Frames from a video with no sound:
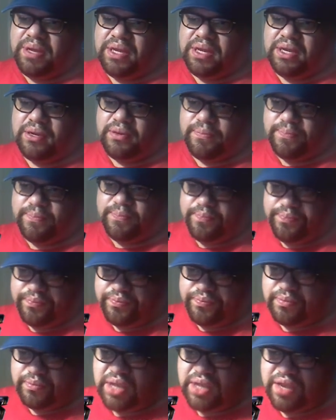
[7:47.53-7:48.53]
but
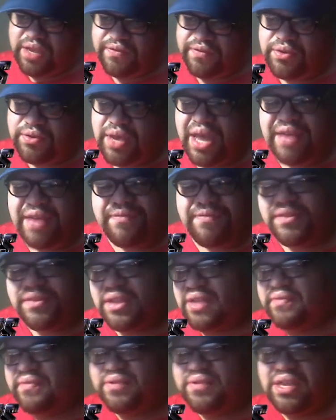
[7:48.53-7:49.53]
if you
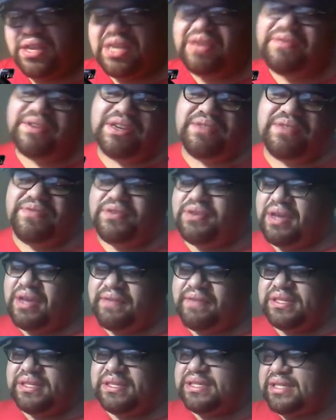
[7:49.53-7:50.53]
haven't, if, even if
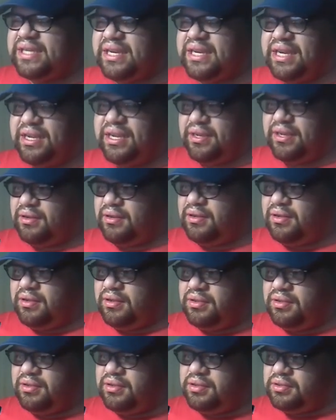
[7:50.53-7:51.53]
you haven't seen
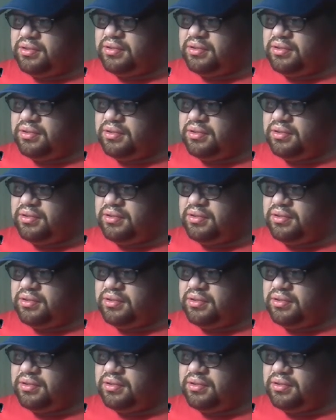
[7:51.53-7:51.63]
it,